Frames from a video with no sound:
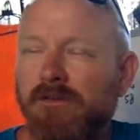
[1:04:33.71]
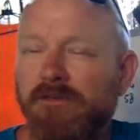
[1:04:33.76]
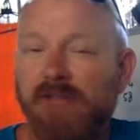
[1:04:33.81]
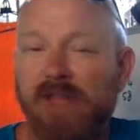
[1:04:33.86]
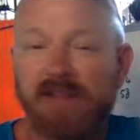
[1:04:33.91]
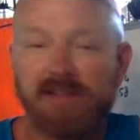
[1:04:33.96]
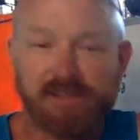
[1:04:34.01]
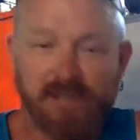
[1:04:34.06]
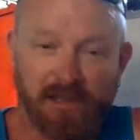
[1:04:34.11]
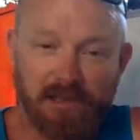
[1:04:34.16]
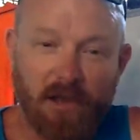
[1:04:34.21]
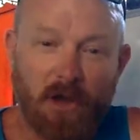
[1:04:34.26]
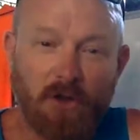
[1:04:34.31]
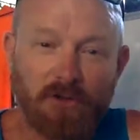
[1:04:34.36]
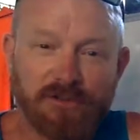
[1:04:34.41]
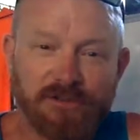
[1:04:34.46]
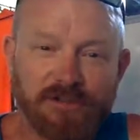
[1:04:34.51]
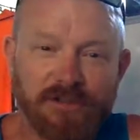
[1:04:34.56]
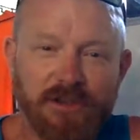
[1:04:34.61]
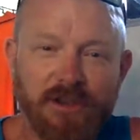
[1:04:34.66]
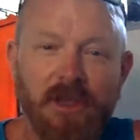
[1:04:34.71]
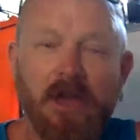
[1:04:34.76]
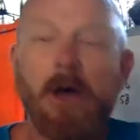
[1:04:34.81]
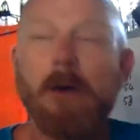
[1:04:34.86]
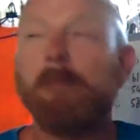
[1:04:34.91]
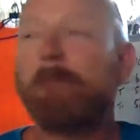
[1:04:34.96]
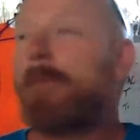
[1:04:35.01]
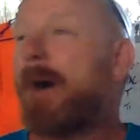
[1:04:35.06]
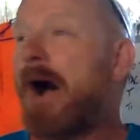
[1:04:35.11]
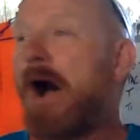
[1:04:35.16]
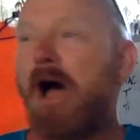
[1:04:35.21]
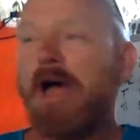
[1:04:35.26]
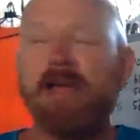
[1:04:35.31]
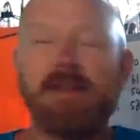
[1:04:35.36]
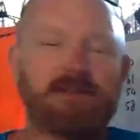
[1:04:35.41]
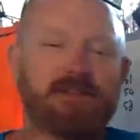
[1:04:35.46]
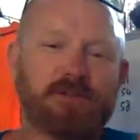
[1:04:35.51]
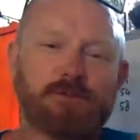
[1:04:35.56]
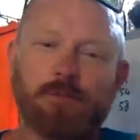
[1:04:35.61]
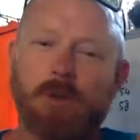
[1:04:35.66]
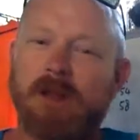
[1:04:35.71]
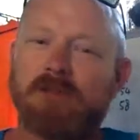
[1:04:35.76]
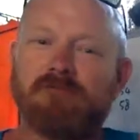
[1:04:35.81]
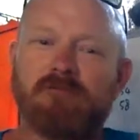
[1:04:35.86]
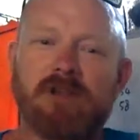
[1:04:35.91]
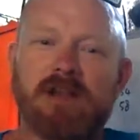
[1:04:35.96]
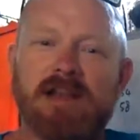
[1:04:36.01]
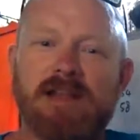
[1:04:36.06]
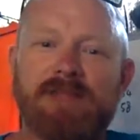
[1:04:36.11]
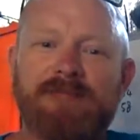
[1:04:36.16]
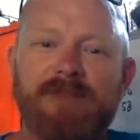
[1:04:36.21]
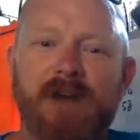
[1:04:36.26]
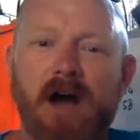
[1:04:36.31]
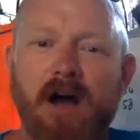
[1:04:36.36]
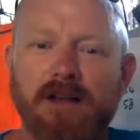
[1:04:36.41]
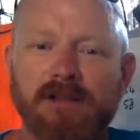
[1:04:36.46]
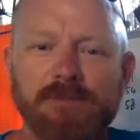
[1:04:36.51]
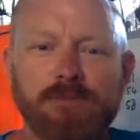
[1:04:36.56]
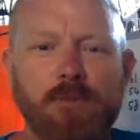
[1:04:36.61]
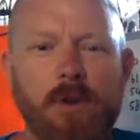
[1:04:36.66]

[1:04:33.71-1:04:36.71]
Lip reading: That's a lot, but it just went really fast